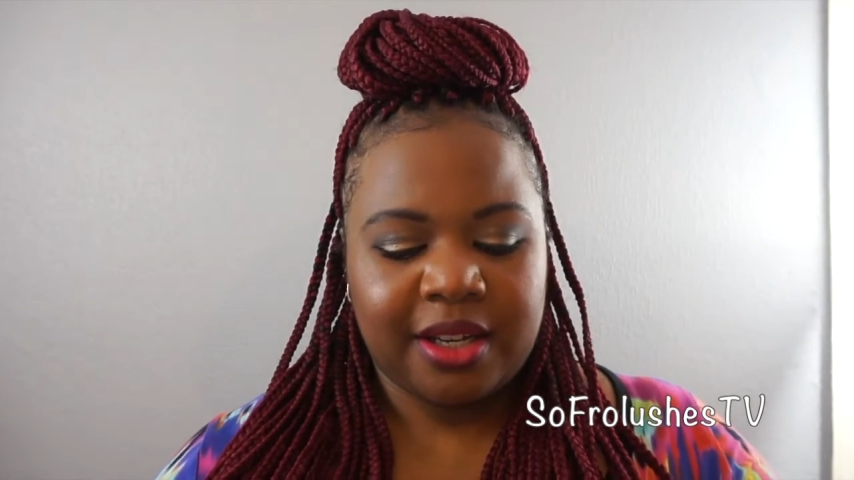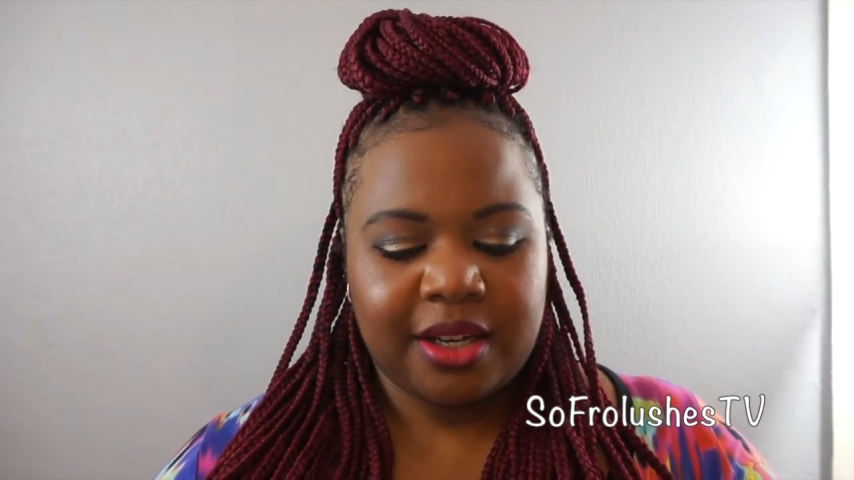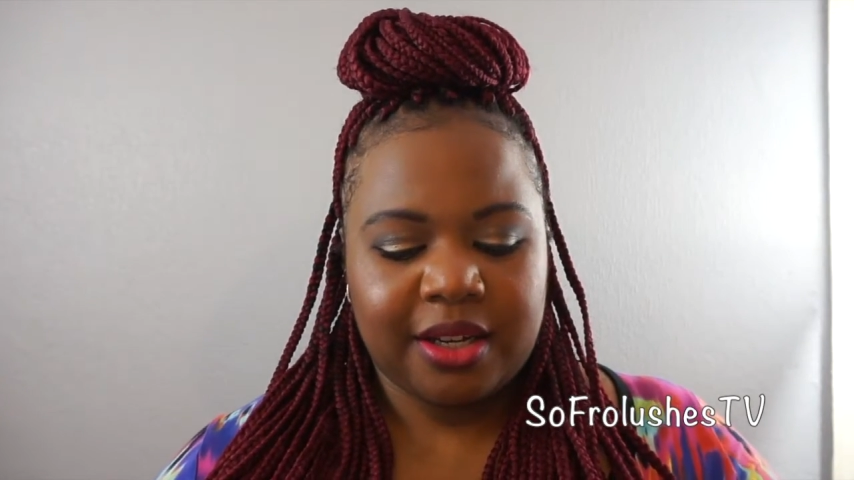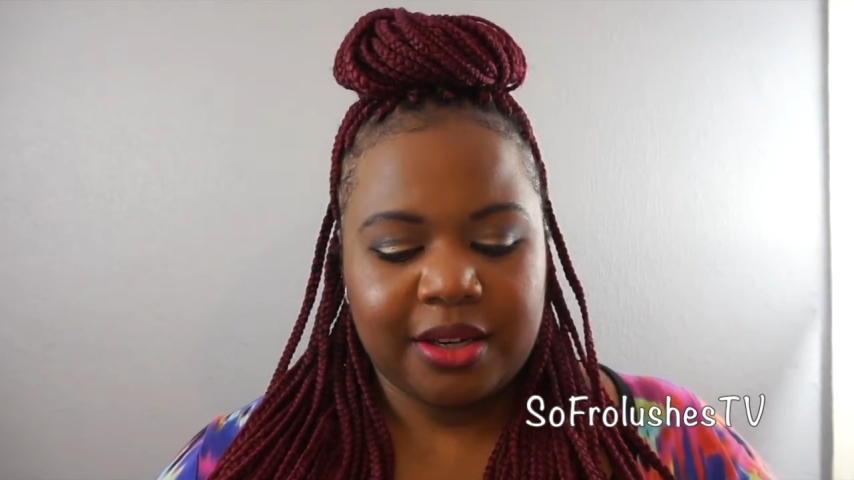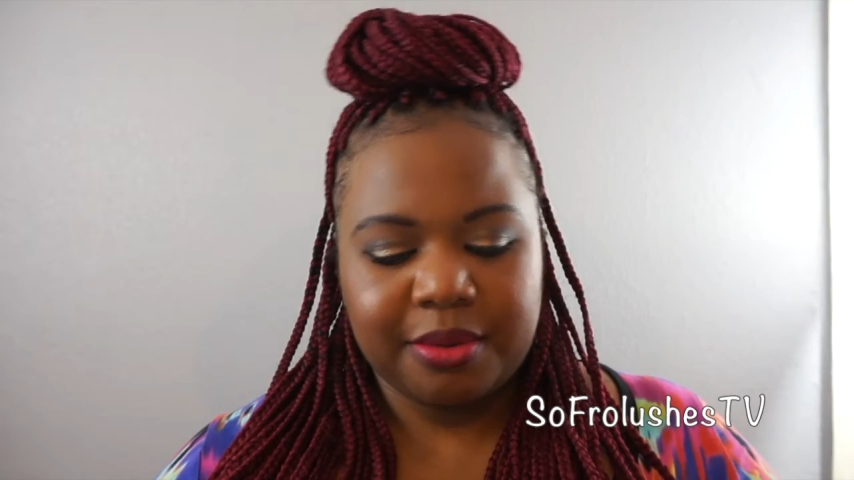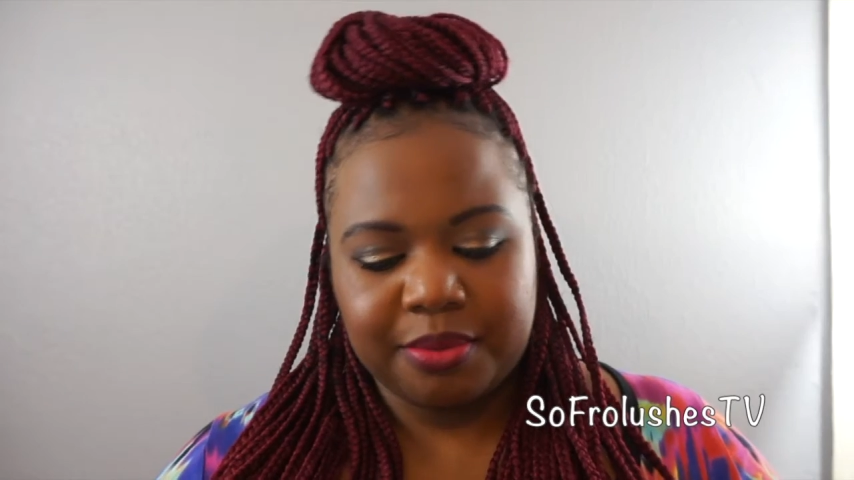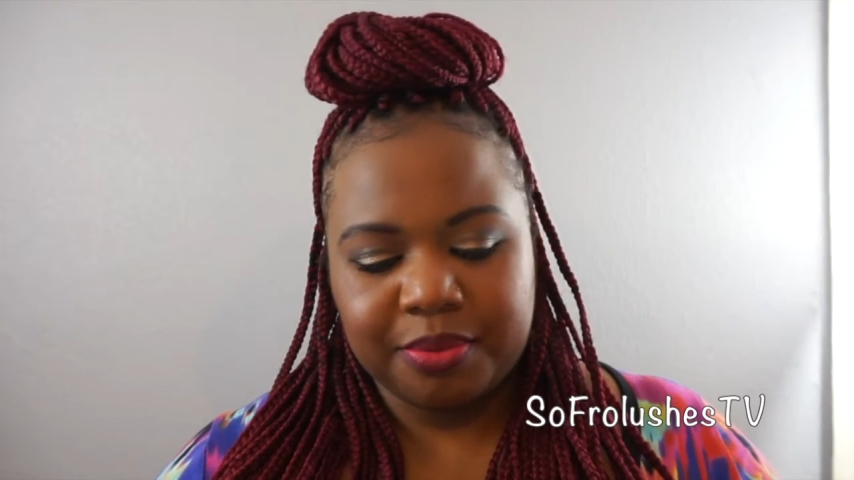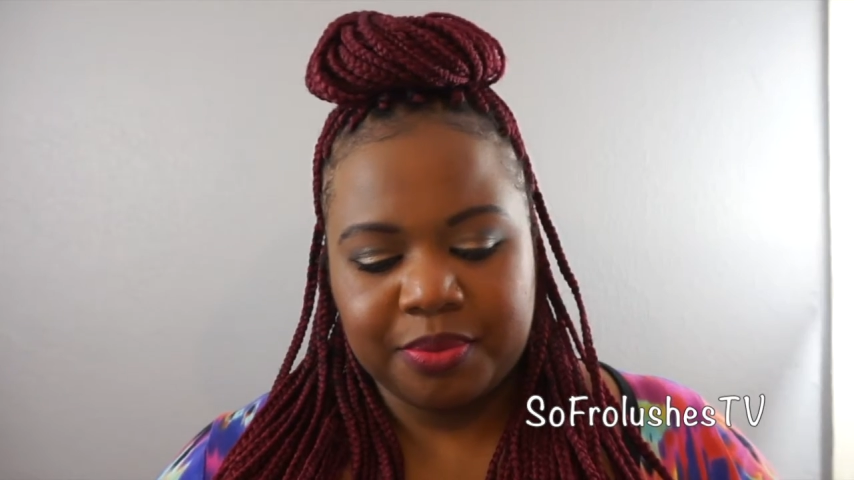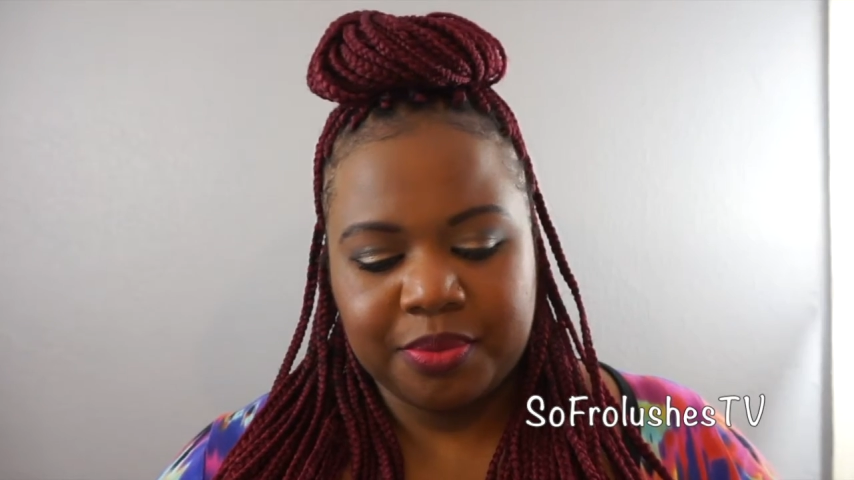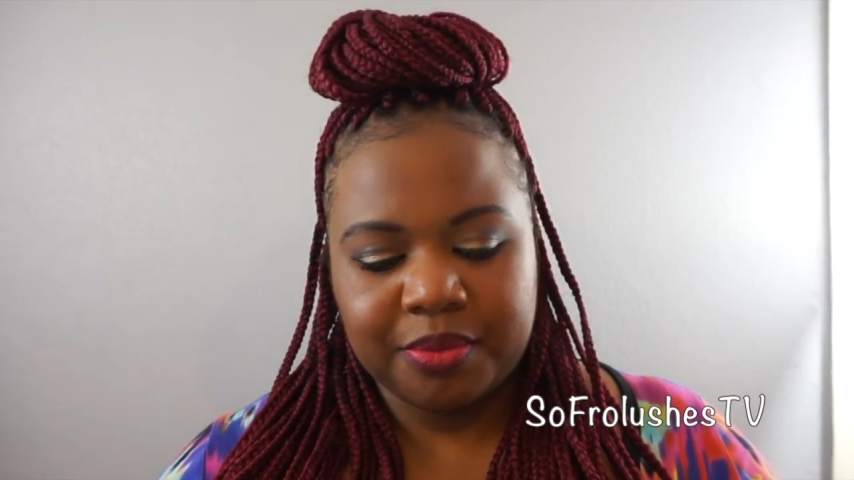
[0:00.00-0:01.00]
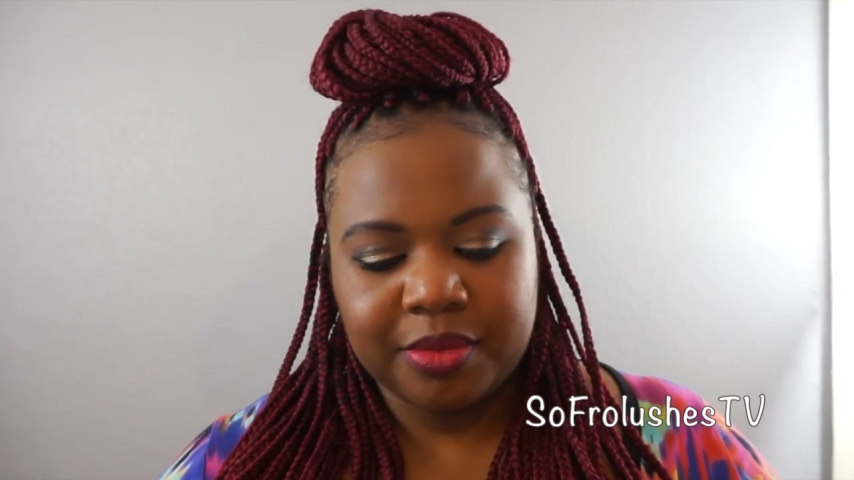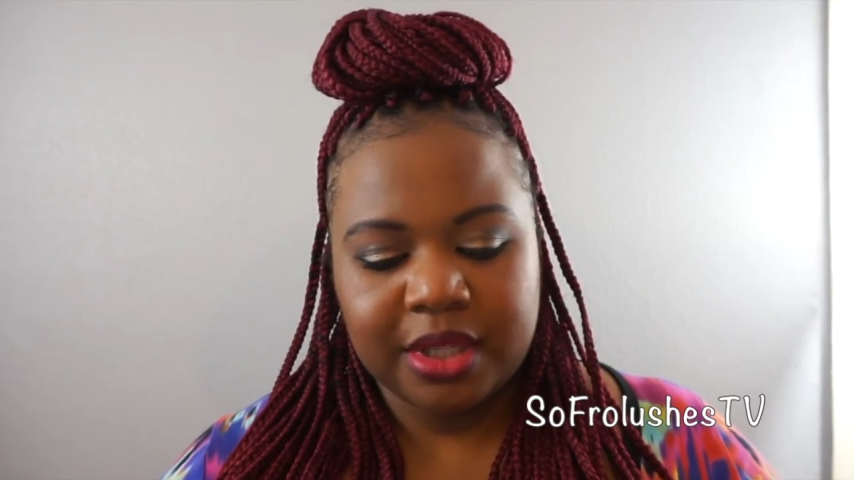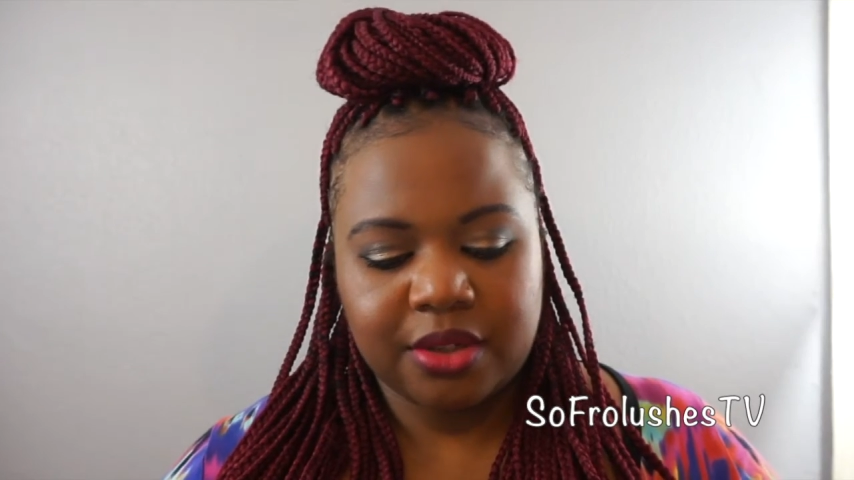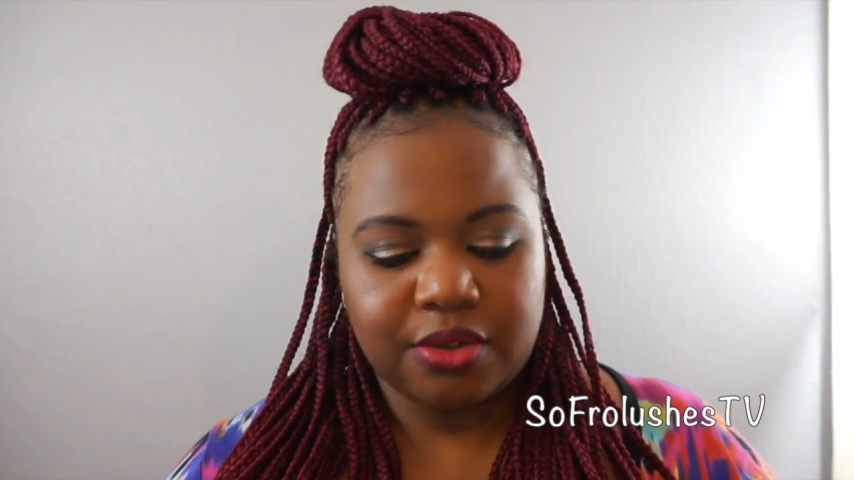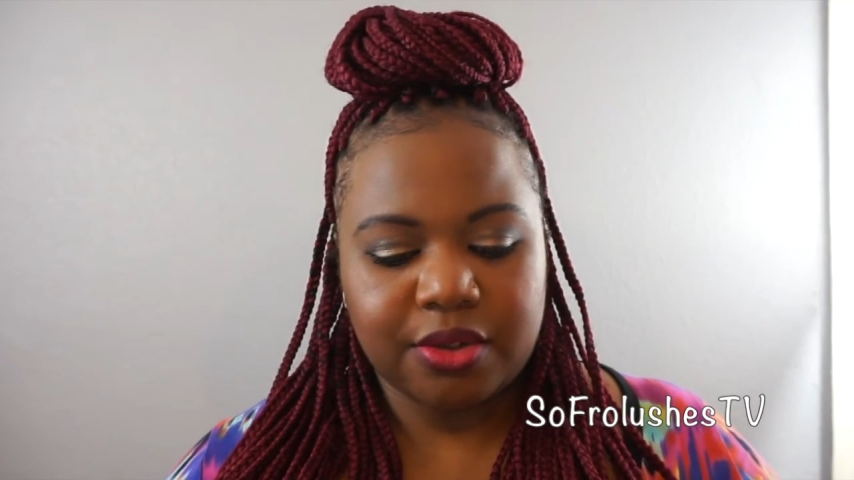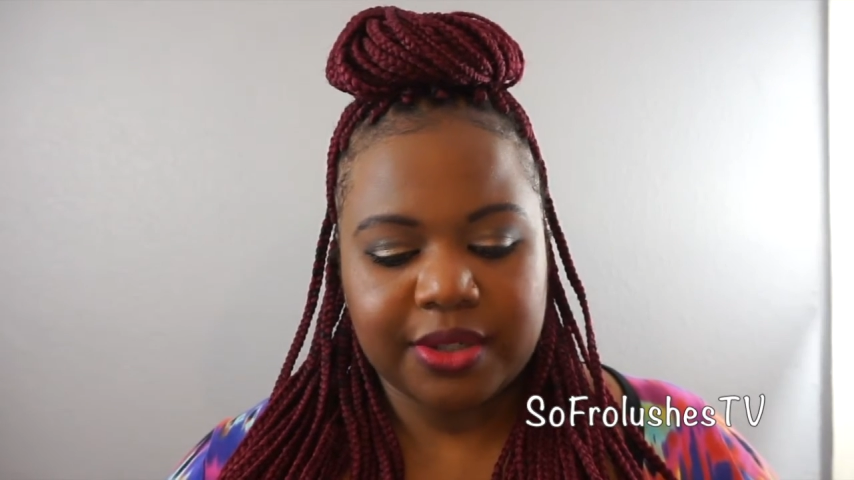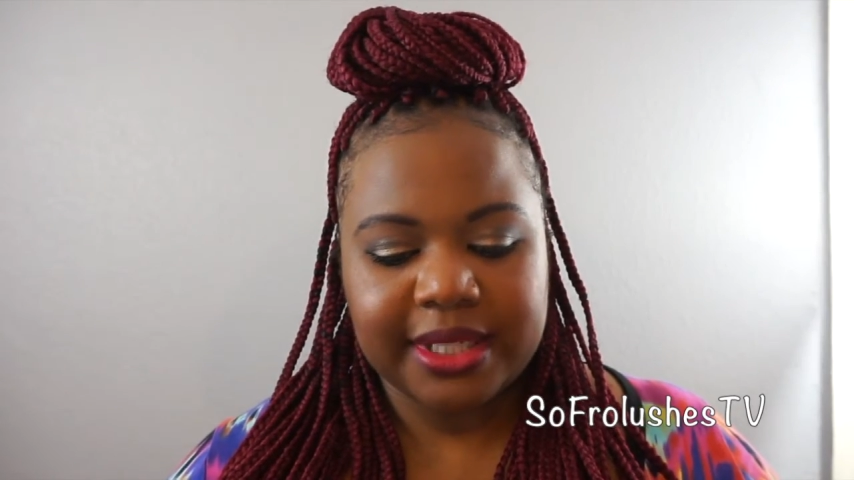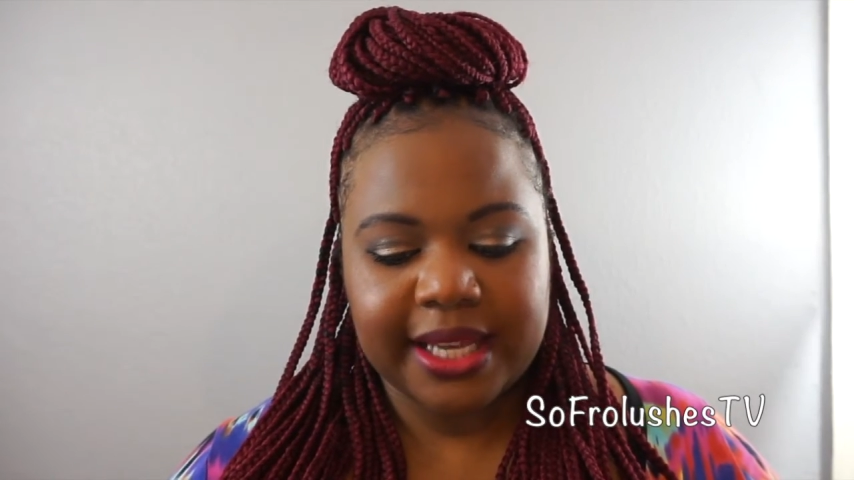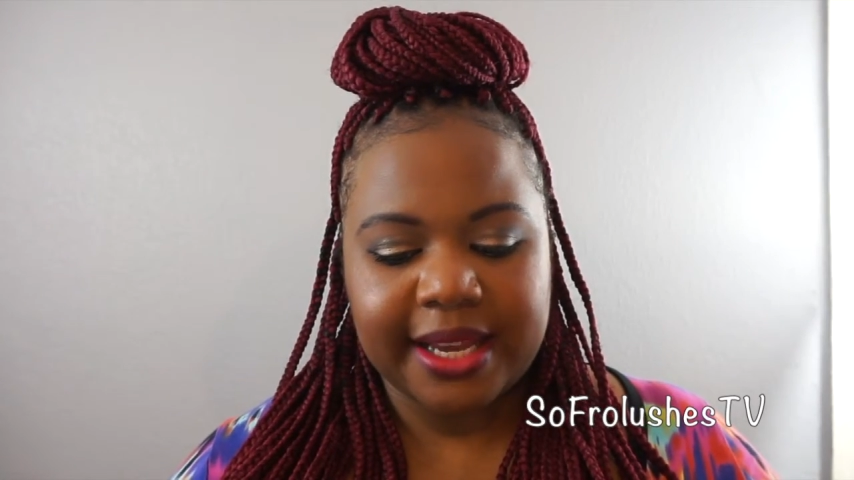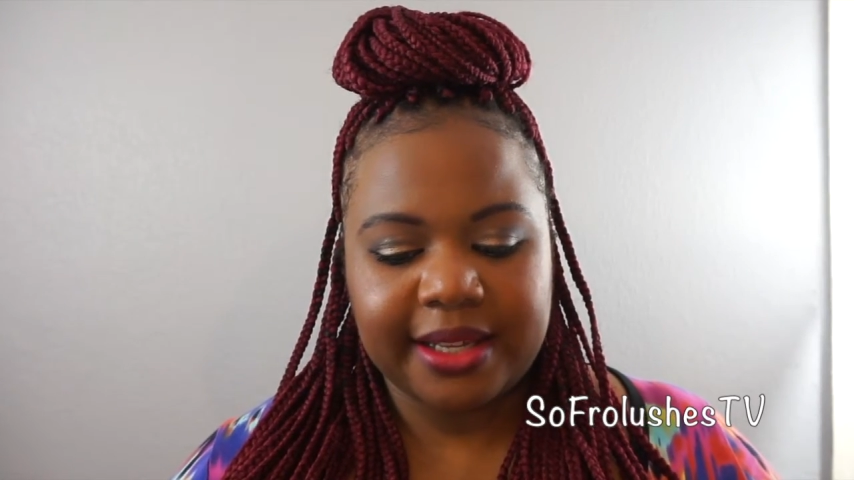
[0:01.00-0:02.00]

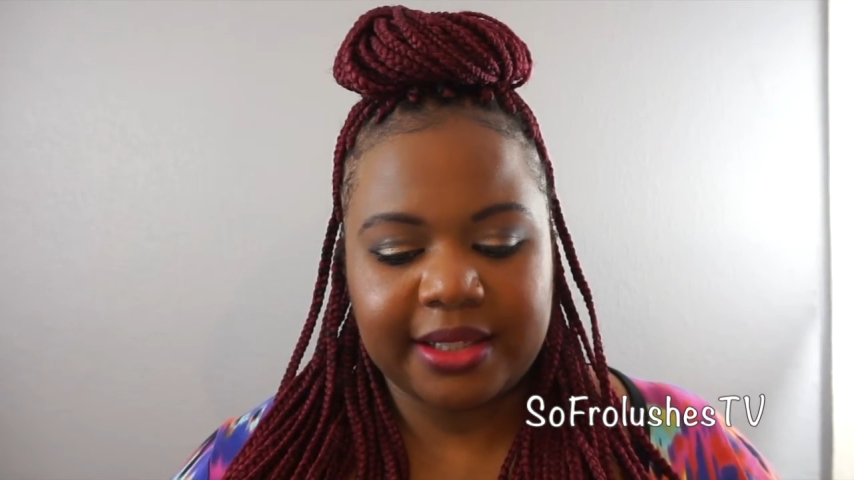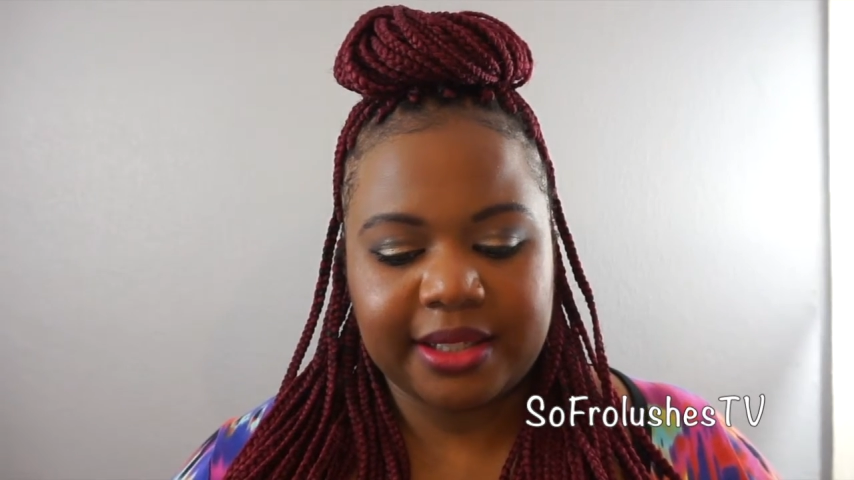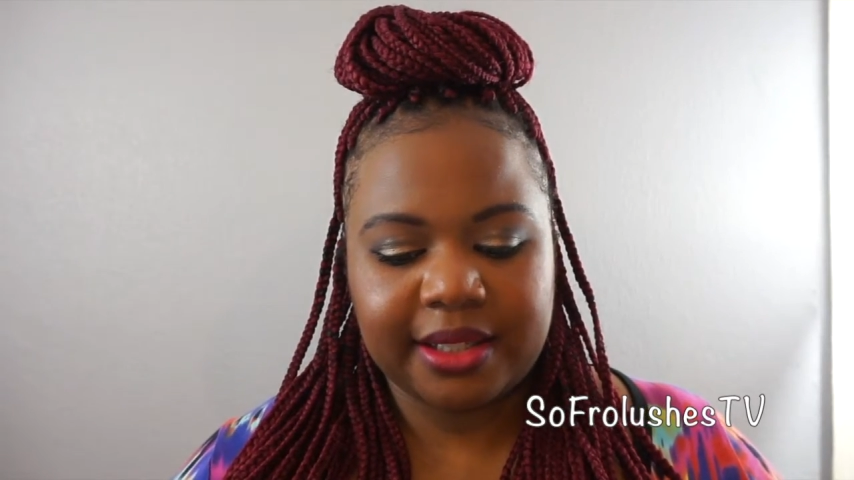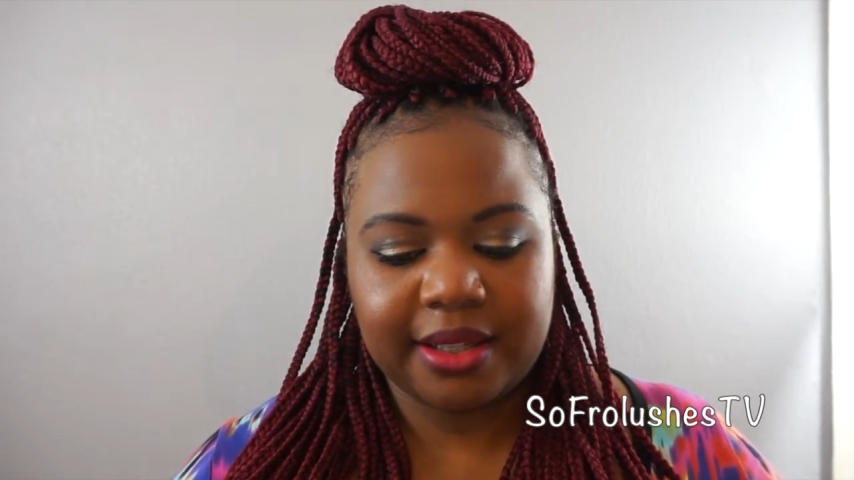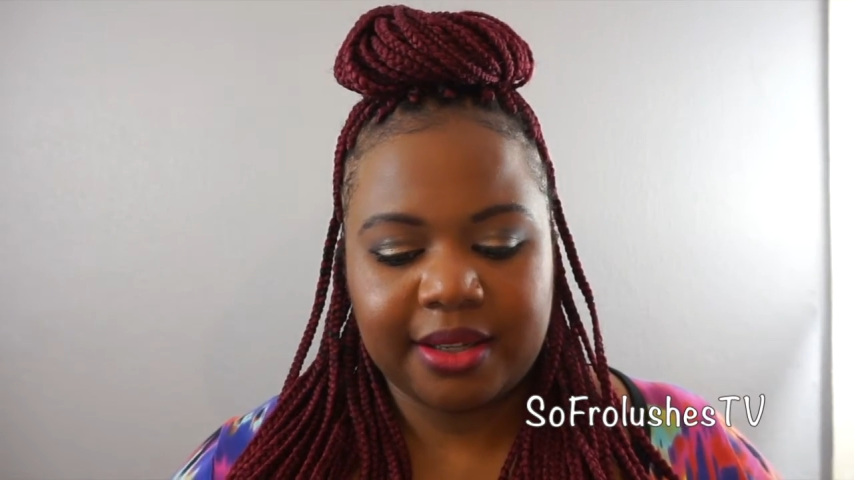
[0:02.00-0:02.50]
Noisette,